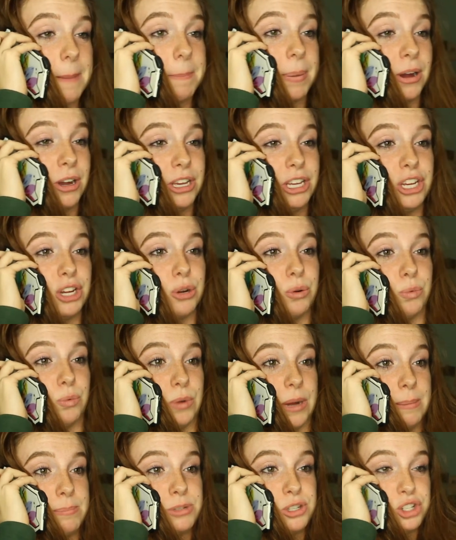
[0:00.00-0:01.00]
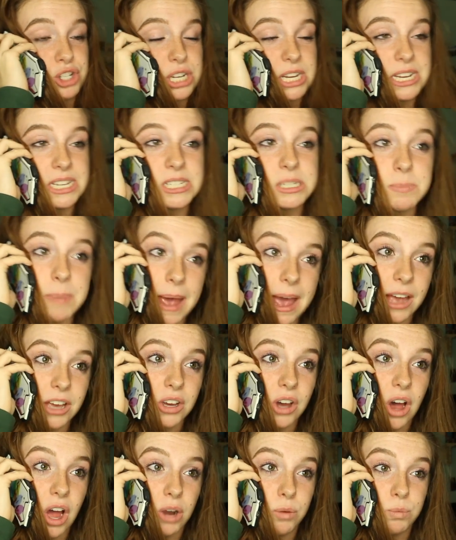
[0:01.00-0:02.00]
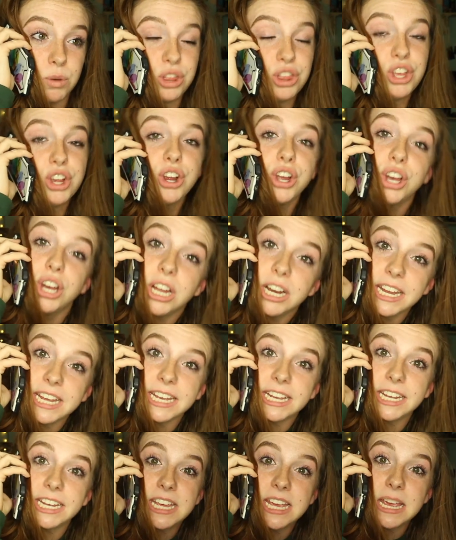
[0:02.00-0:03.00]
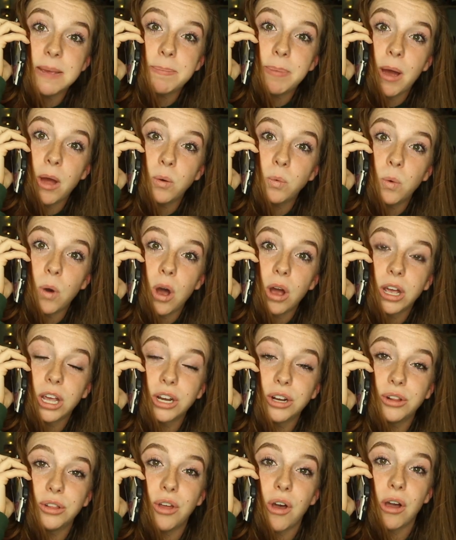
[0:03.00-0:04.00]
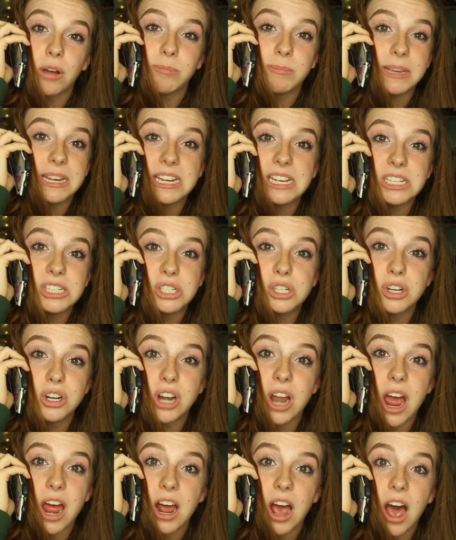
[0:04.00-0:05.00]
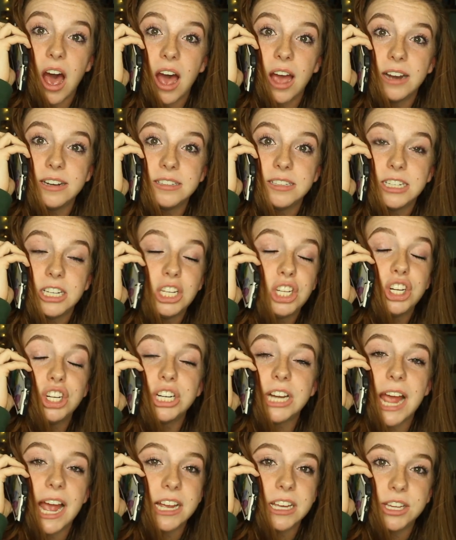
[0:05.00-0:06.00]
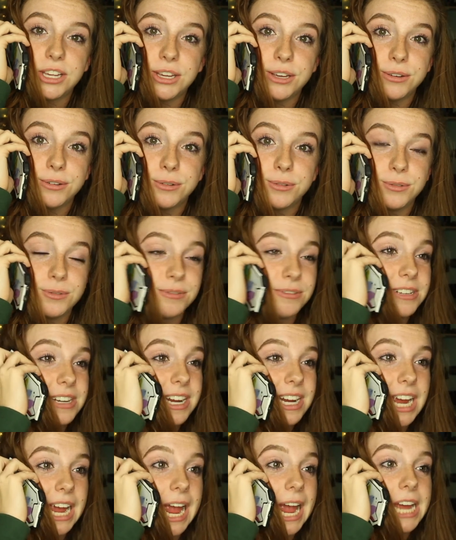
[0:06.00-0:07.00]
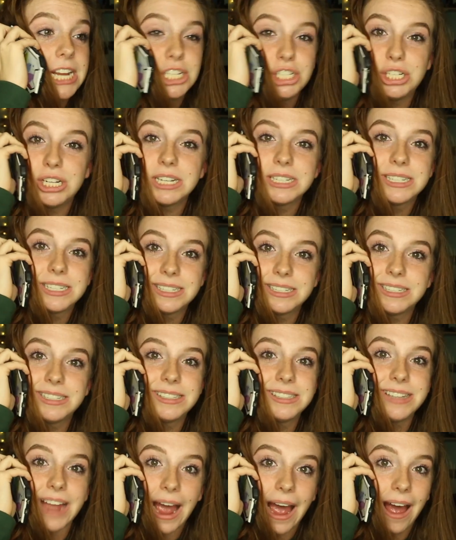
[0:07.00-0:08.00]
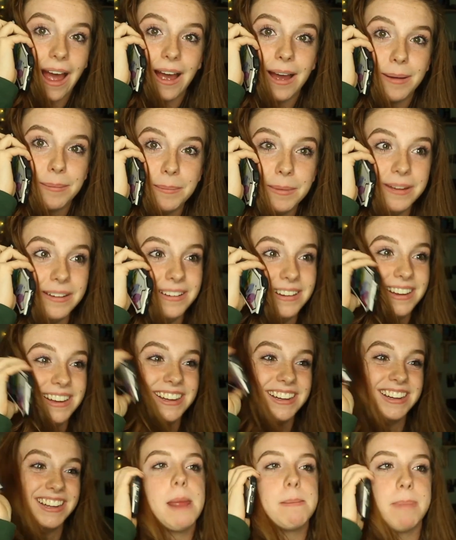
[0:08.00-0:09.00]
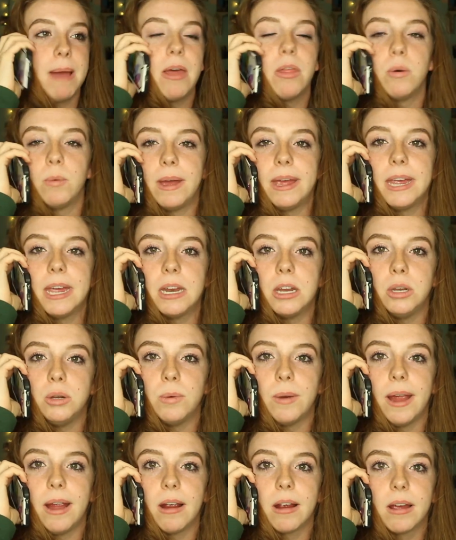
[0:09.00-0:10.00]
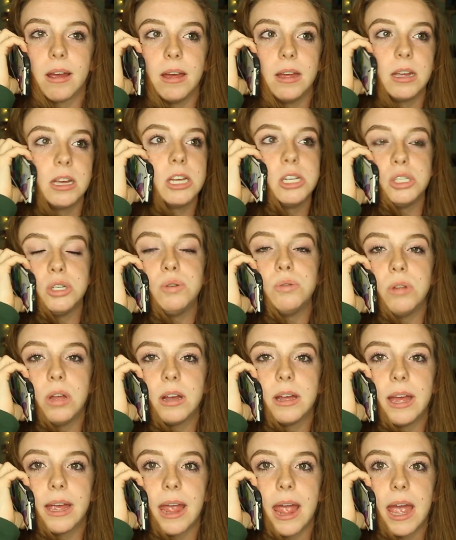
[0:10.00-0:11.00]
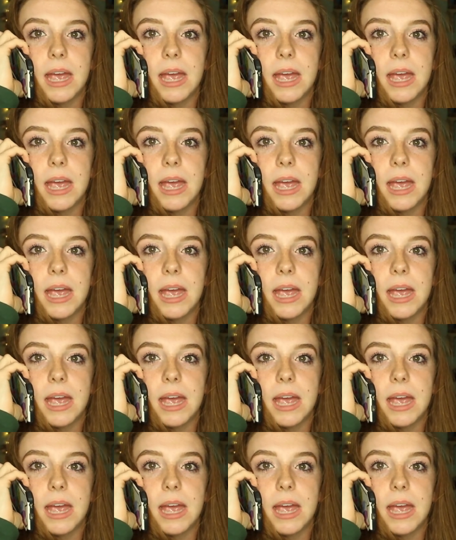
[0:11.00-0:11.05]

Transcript: put your ripped jeans back on with your hoodie, keep on walking along because you're not hot. You're not cute. Just stop. And by the way, get a new haircut because you look like